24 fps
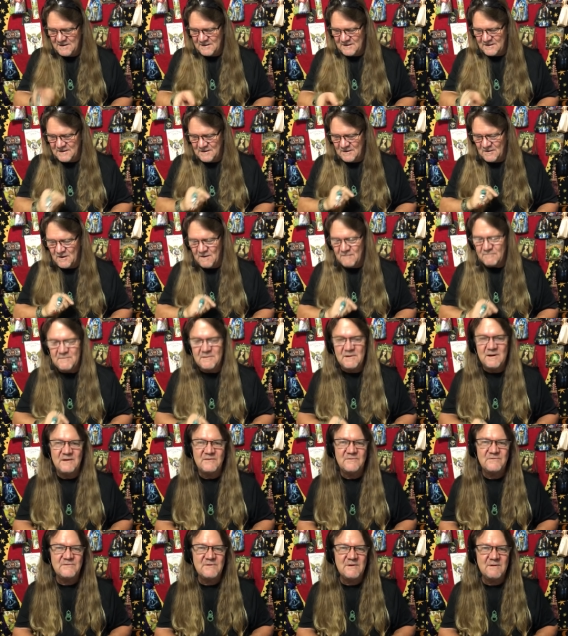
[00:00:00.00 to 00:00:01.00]
Get off of
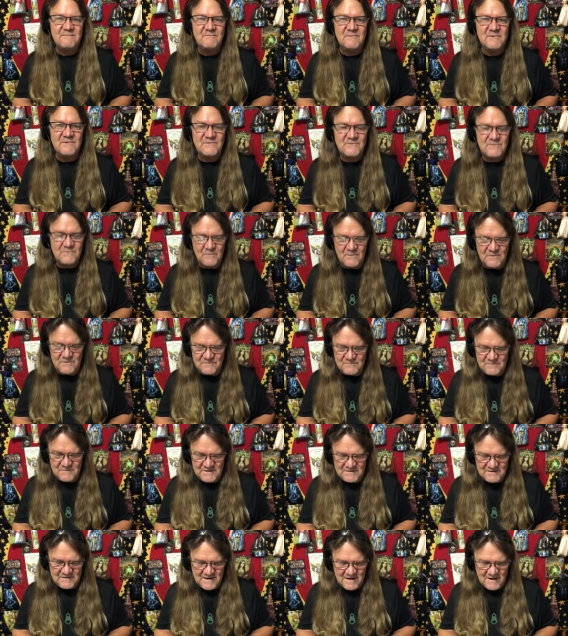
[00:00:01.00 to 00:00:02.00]
that Seven of Swords
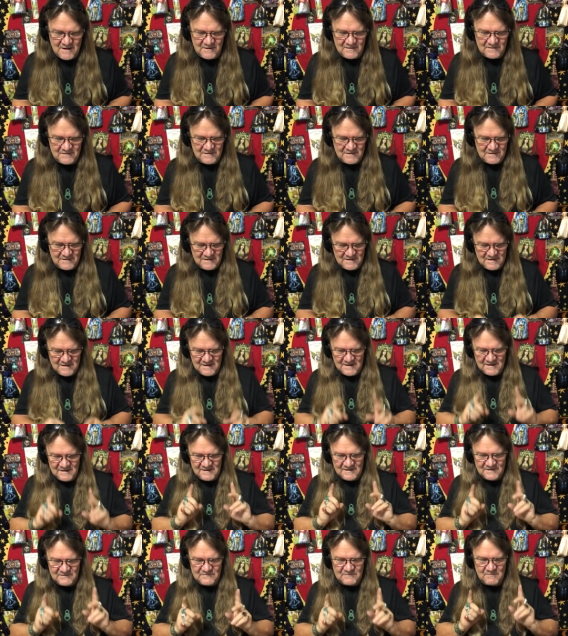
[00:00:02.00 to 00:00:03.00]
mentality.
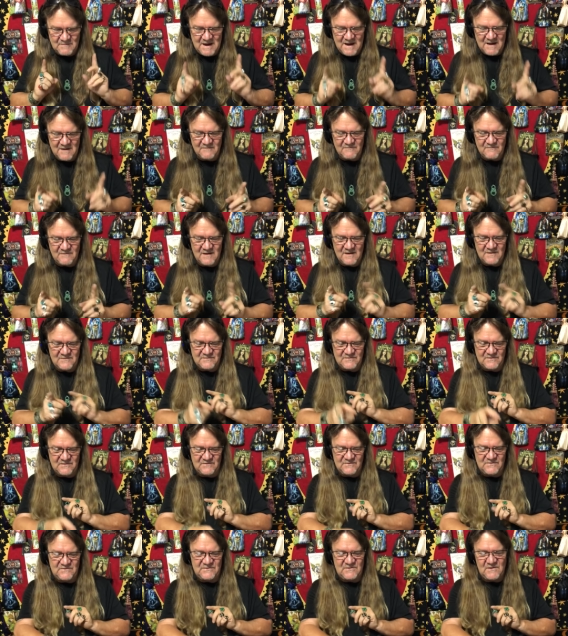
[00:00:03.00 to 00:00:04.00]
Let's manifest the
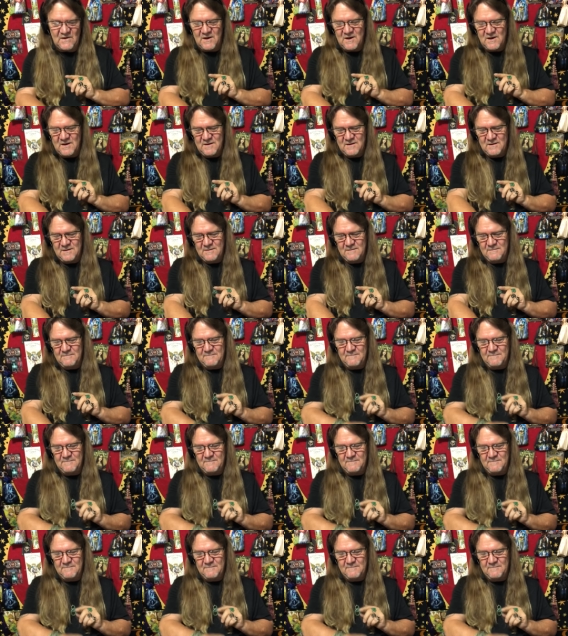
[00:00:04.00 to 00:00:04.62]
sun.